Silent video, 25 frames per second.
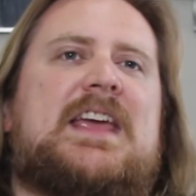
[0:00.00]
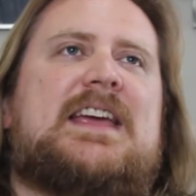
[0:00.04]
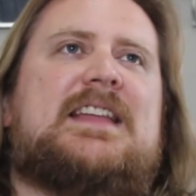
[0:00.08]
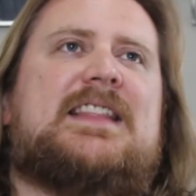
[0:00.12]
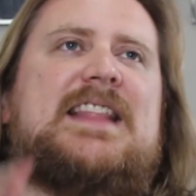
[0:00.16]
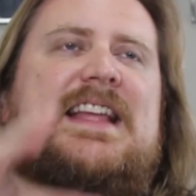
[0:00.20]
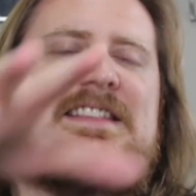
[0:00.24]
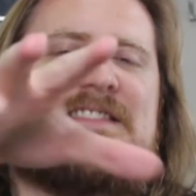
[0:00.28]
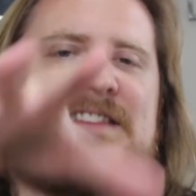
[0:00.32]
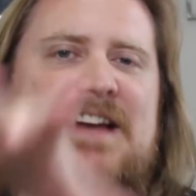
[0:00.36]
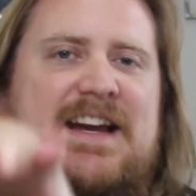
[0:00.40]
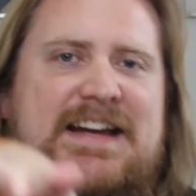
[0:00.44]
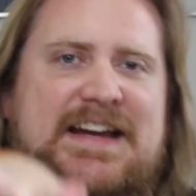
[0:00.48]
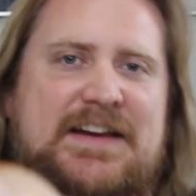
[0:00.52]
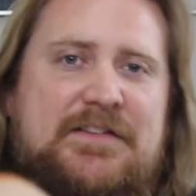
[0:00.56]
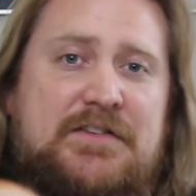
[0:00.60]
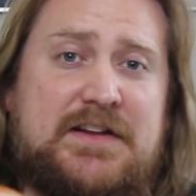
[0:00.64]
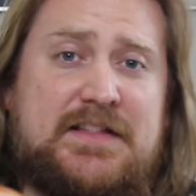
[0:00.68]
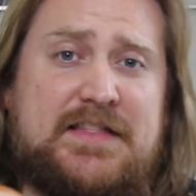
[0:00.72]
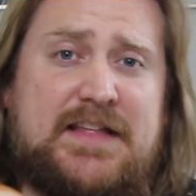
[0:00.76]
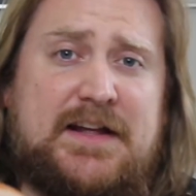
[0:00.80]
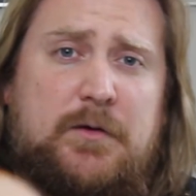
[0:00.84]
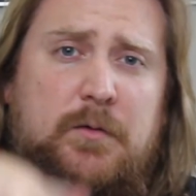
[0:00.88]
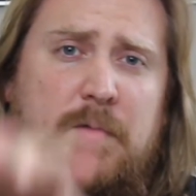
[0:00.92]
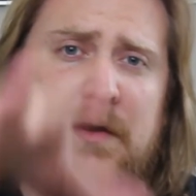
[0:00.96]
That's not giving
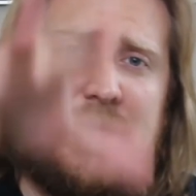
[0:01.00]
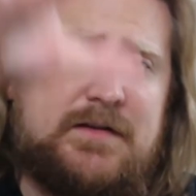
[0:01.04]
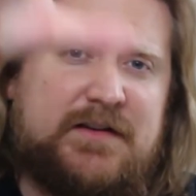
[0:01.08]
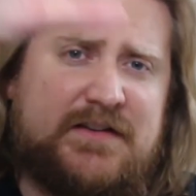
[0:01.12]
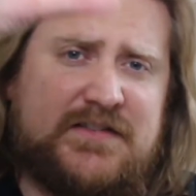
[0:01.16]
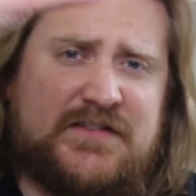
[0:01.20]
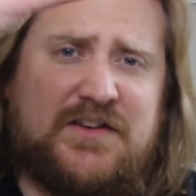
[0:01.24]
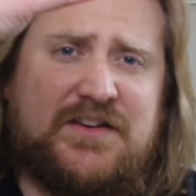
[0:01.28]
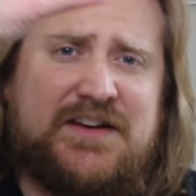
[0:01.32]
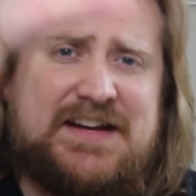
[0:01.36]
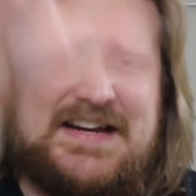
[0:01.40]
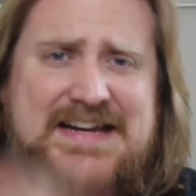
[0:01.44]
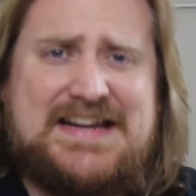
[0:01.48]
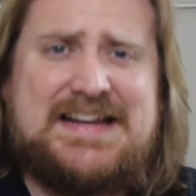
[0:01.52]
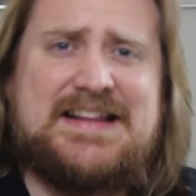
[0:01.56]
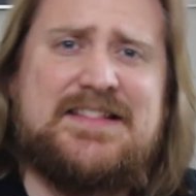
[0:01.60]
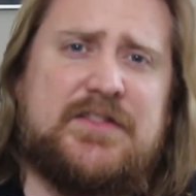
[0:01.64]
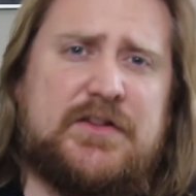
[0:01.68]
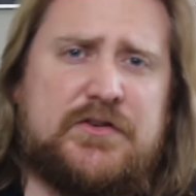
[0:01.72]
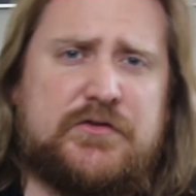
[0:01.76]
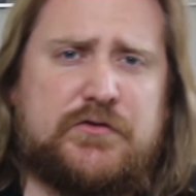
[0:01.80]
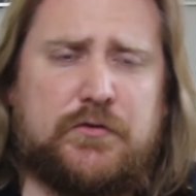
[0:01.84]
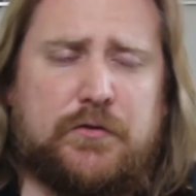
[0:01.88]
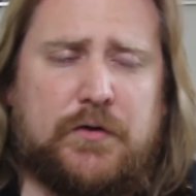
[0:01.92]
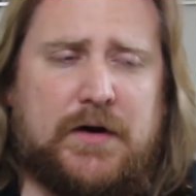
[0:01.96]
anything away because they're in
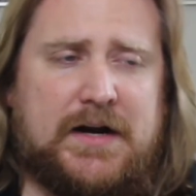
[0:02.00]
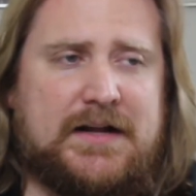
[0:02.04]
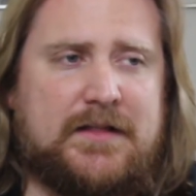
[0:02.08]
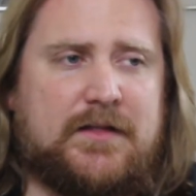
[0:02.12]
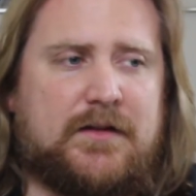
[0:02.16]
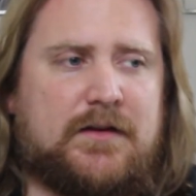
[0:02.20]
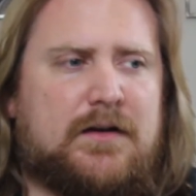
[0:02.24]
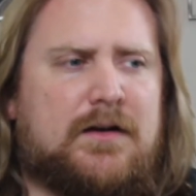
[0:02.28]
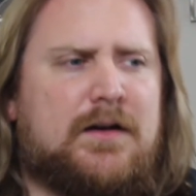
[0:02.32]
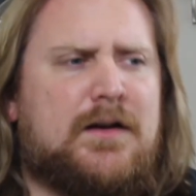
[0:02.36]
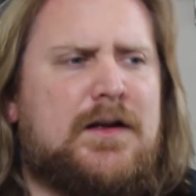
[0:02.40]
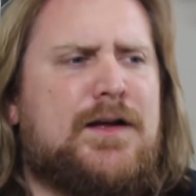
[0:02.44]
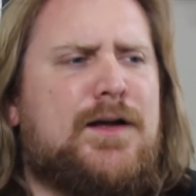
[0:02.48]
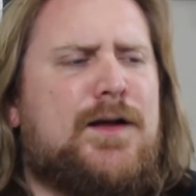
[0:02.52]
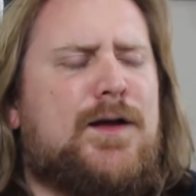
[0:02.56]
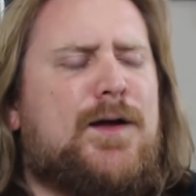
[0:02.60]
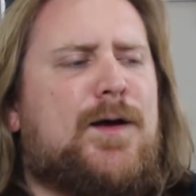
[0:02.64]
the trailer.